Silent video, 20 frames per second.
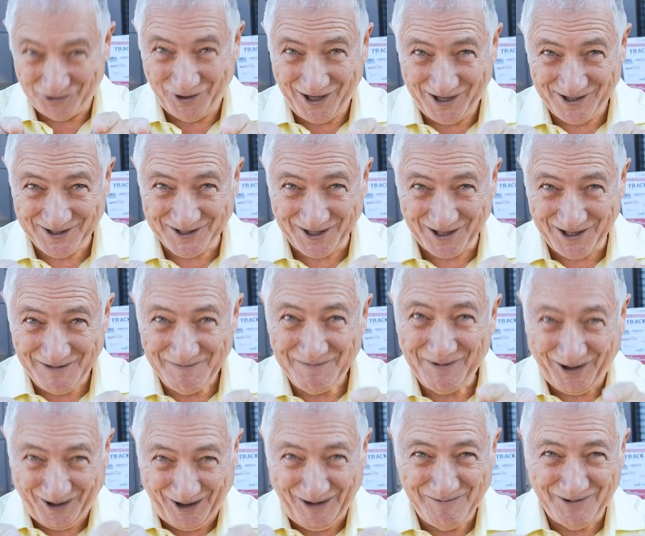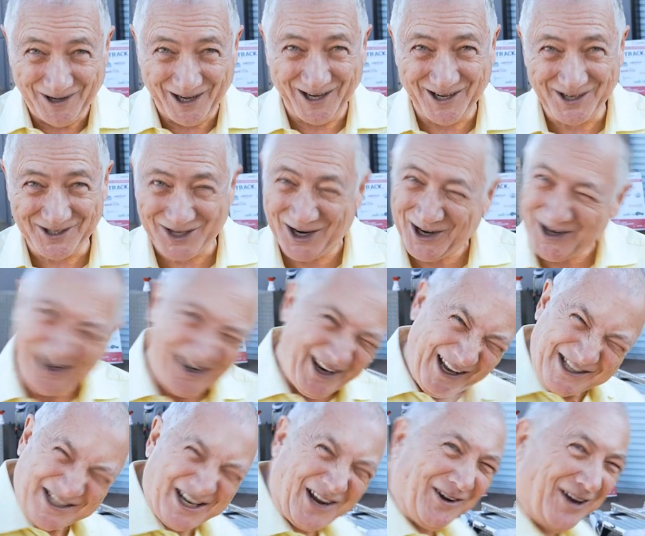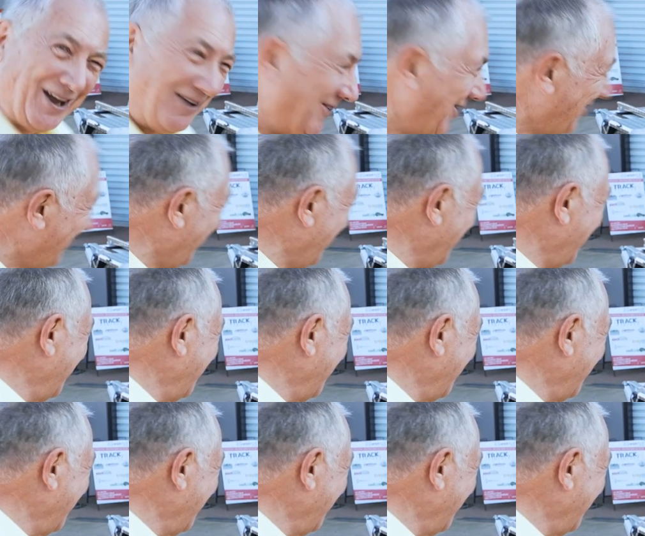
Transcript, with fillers: You ready to see them? I'm ready to show you. Let's go and have a look.